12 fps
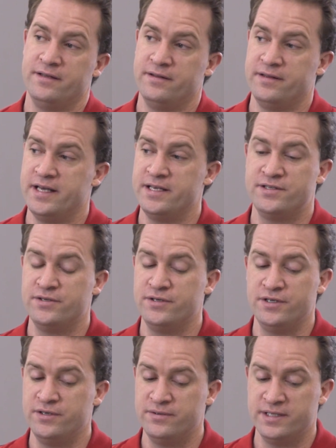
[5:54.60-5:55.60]
they sue
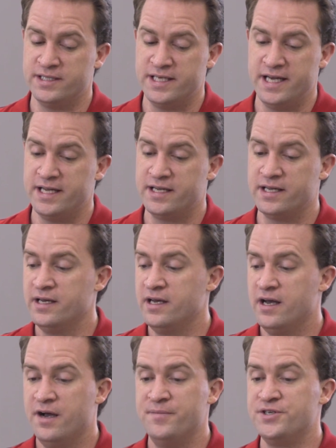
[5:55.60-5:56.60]
you and take
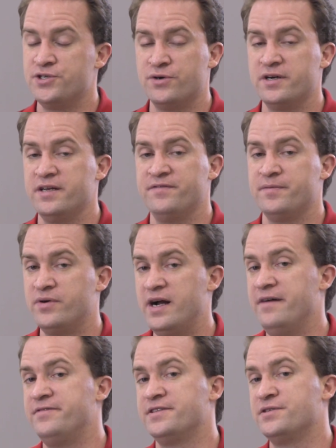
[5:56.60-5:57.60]
a majority of the
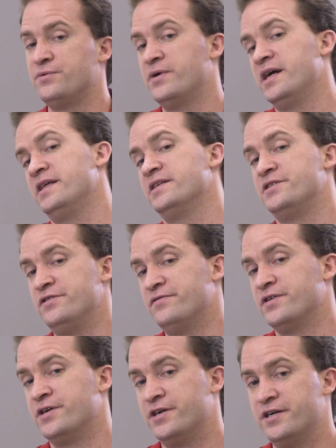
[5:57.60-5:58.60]
profits away that
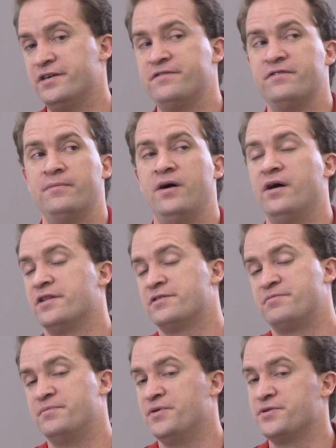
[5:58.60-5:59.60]
you've earned from all this
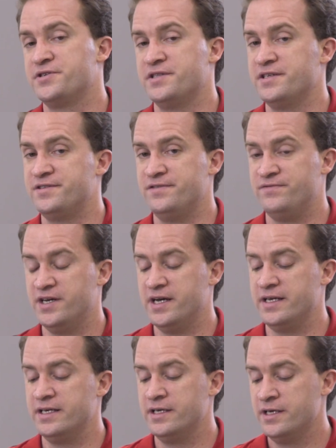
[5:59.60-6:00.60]
promotion that you've
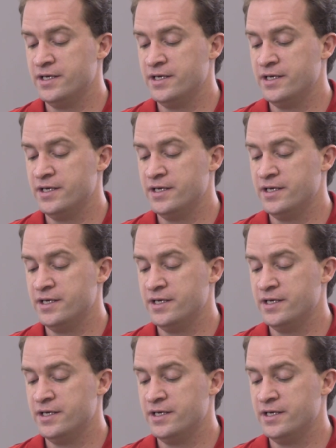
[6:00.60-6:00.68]
done.